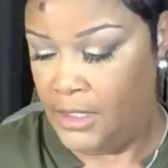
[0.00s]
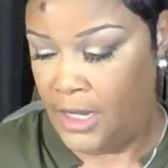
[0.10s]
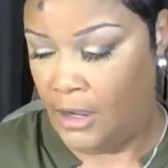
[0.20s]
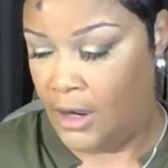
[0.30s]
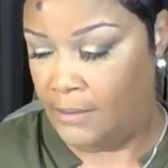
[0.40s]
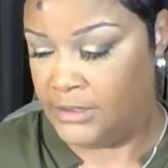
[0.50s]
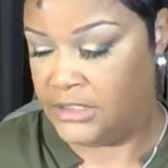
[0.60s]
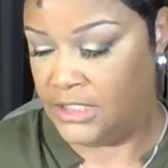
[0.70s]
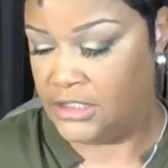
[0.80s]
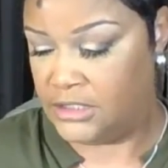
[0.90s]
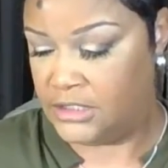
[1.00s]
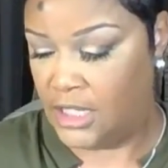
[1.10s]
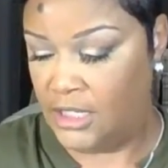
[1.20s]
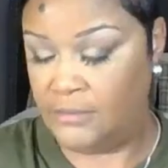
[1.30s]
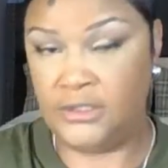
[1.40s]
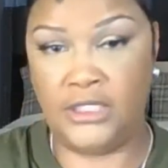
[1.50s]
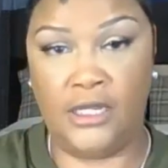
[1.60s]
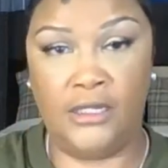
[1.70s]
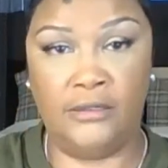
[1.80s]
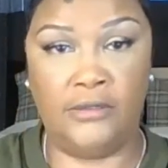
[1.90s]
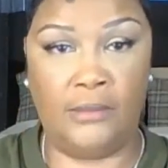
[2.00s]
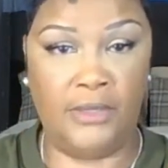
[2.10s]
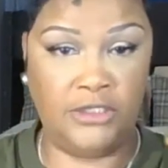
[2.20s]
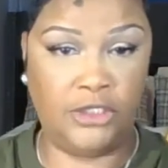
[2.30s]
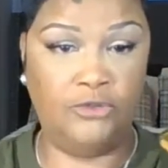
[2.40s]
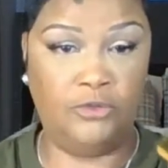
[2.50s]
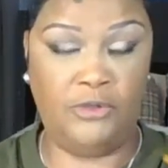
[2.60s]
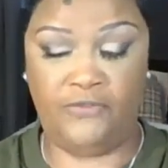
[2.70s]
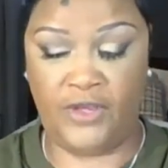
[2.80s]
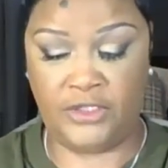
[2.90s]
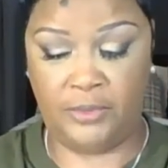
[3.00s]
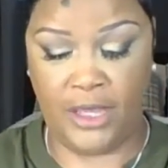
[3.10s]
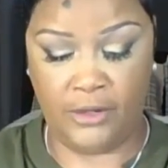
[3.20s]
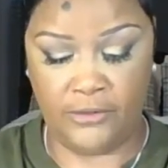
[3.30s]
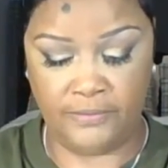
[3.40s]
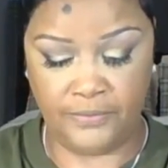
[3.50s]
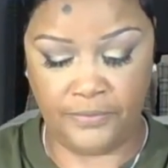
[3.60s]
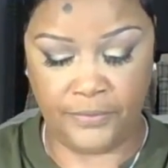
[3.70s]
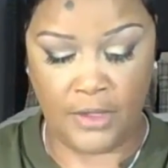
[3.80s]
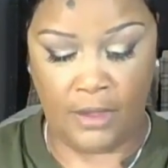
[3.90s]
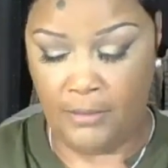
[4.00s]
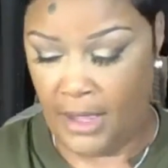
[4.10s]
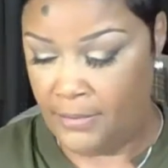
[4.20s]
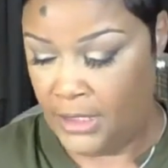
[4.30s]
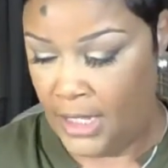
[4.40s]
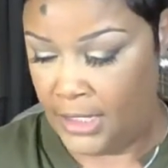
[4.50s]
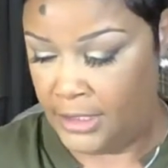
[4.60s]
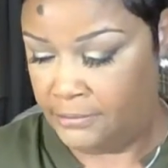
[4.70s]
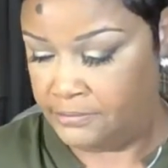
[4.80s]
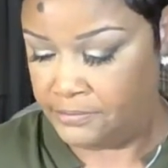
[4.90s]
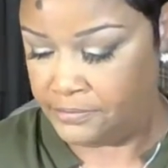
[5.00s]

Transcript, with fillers: now I'm going to take this same face powder by Milani,